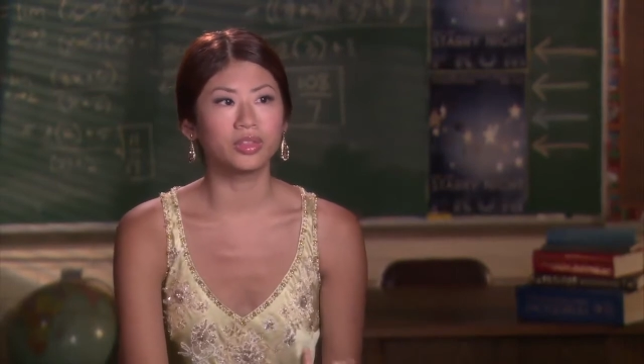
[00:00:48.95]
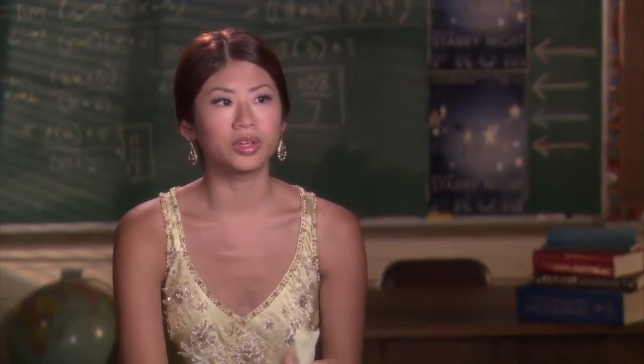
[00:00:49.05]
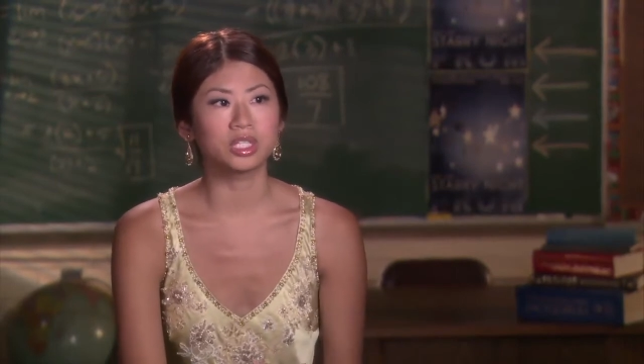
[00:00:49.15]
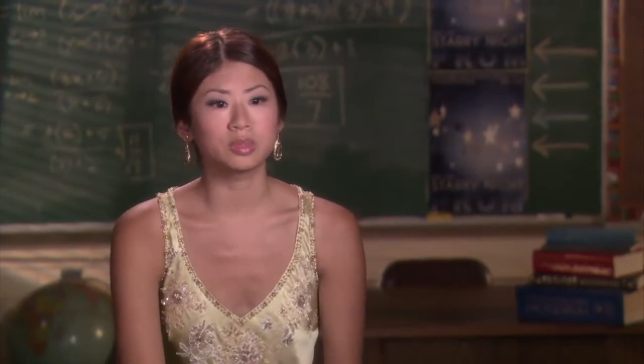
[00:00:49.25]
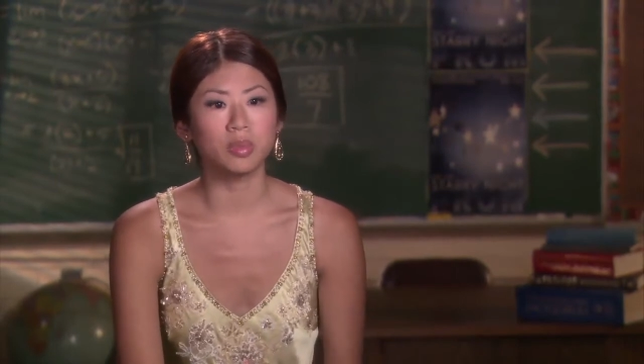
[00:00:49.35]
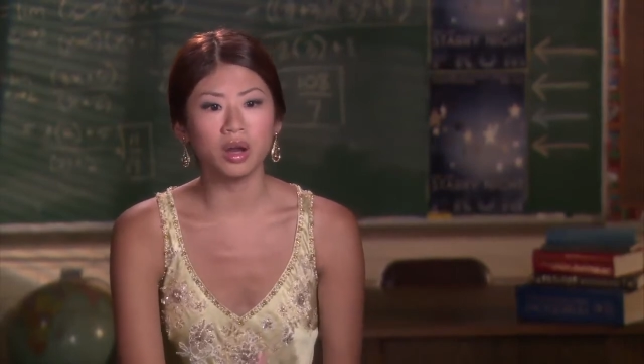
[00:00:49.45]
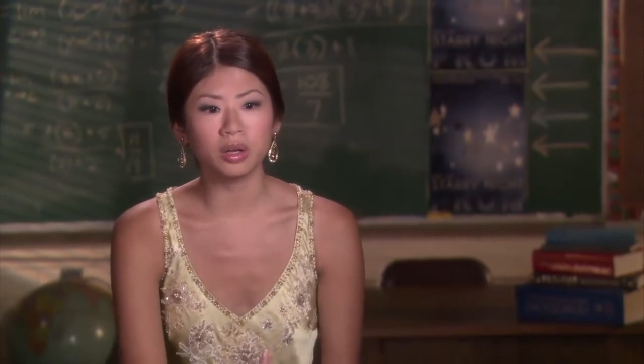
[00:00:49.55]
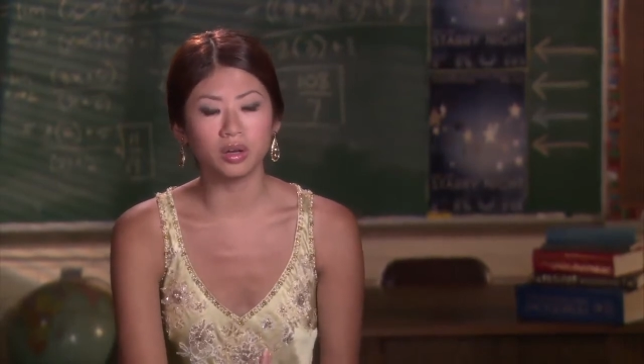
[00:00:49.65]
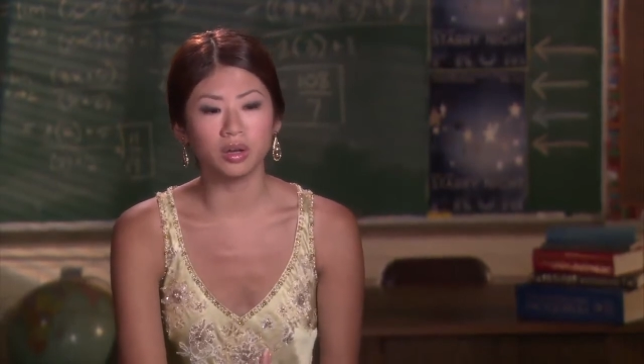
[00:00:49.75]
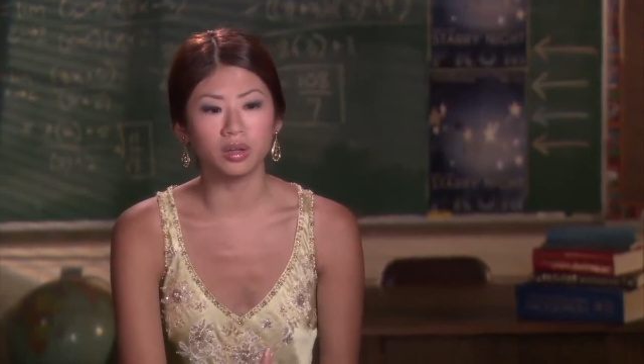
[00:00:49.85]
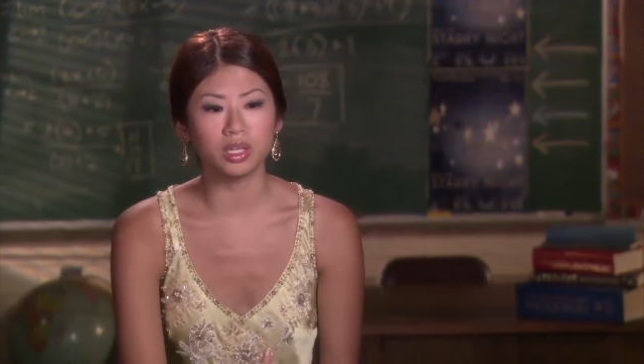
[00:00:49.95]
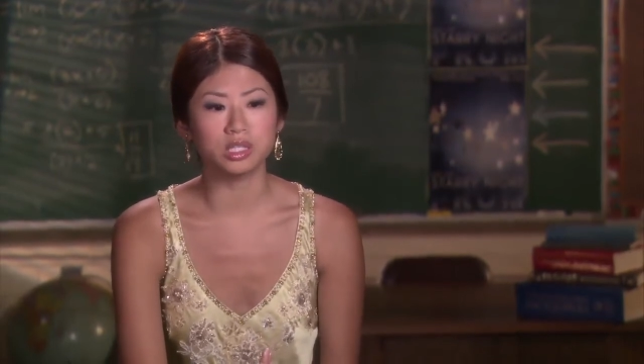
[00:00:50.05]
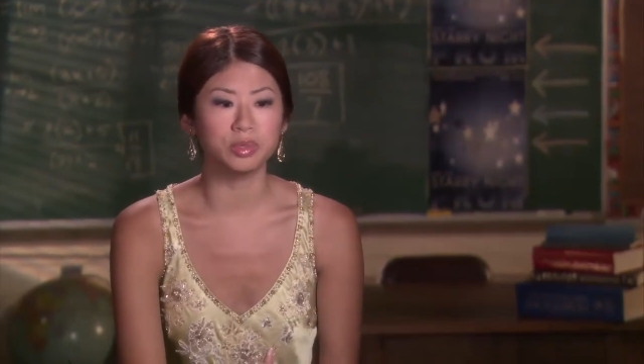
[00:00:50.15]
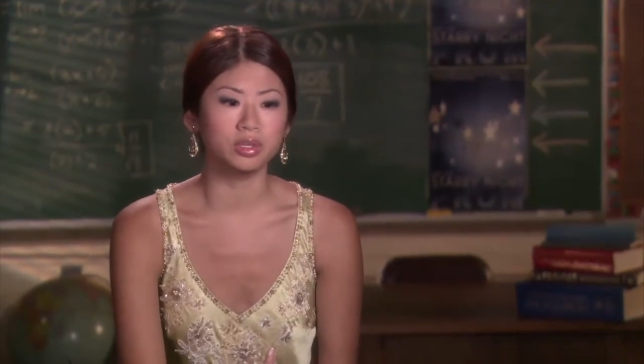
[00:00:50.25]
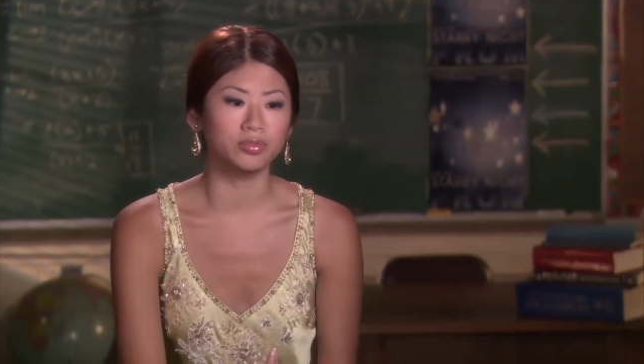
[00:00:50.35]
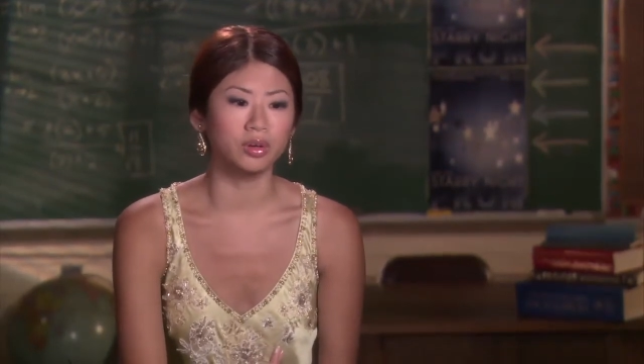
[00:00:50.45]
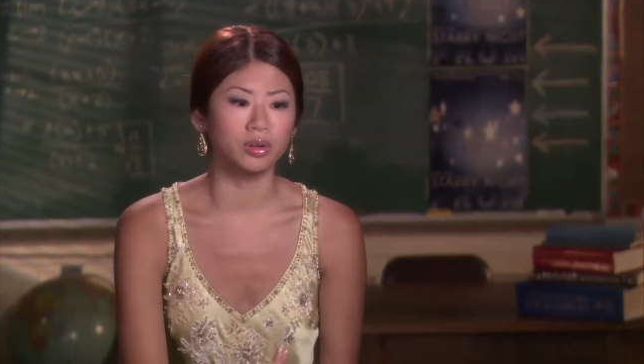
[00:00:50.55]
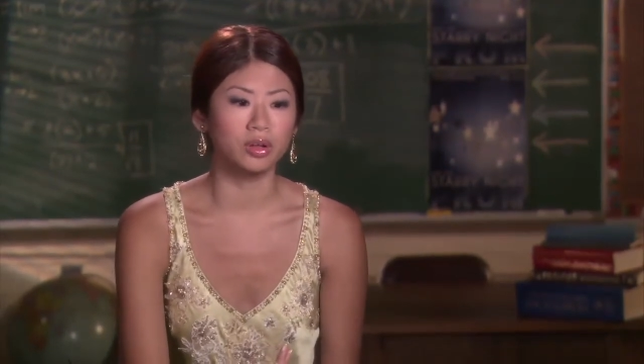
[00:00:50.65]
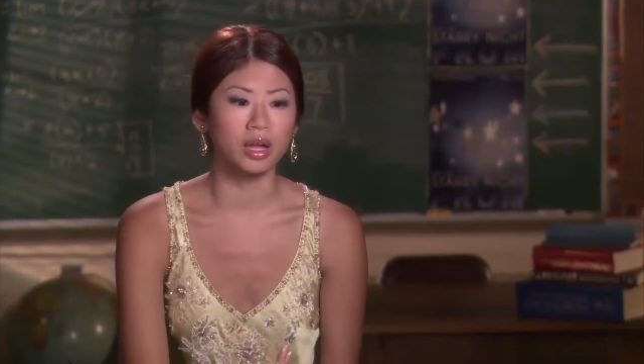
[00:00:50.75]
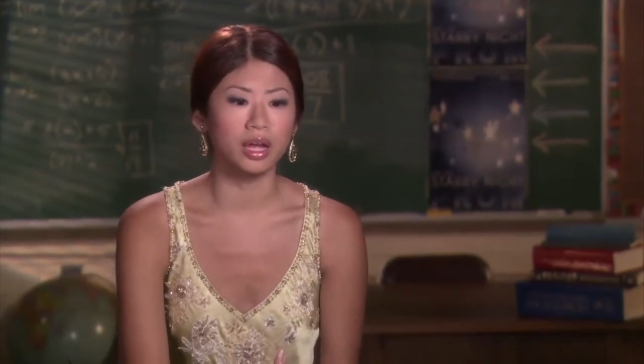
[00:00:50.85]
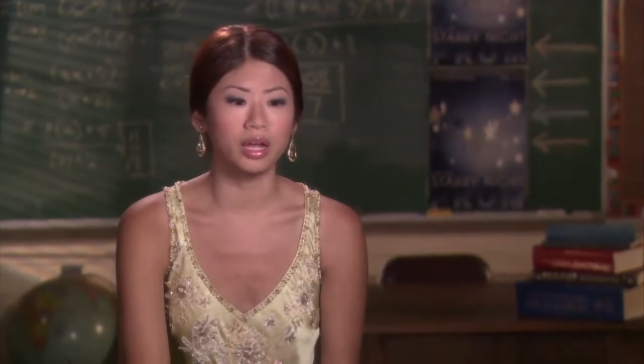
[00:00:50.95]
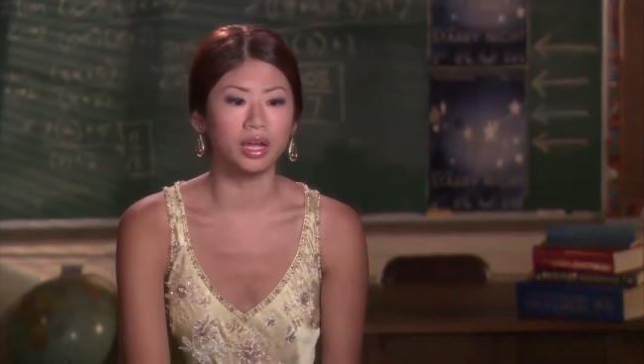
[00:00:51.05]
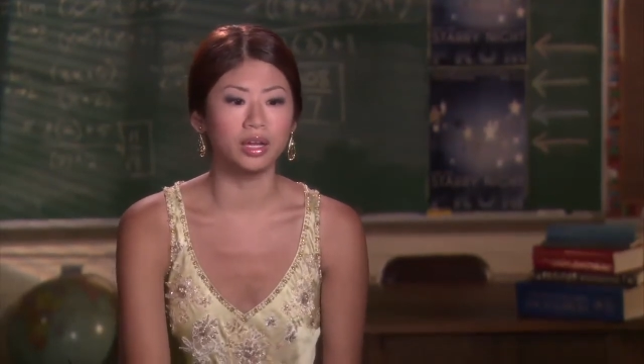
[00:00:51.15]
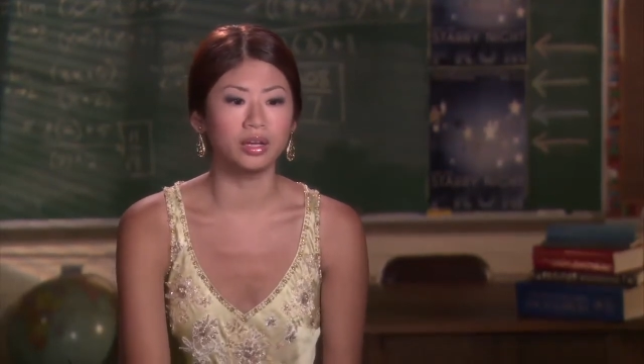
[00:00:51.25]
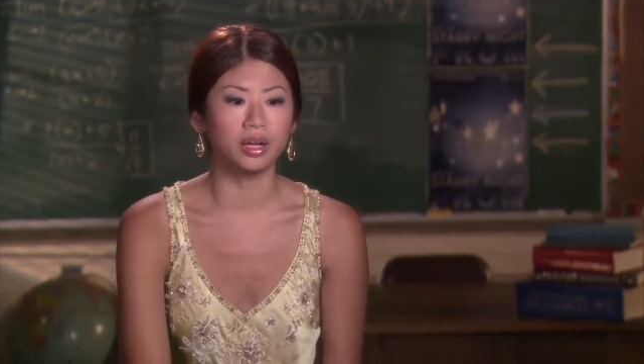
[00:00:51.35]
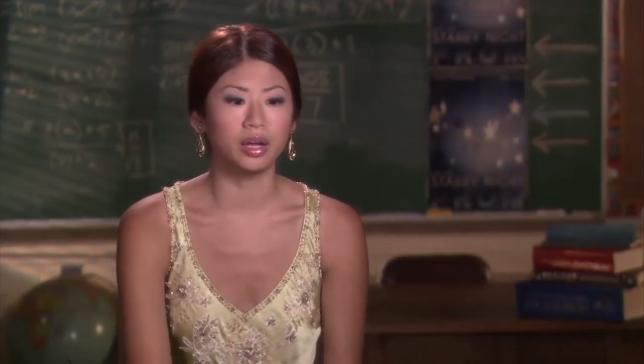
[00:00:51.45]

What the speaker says: the smart girl that's beautiful and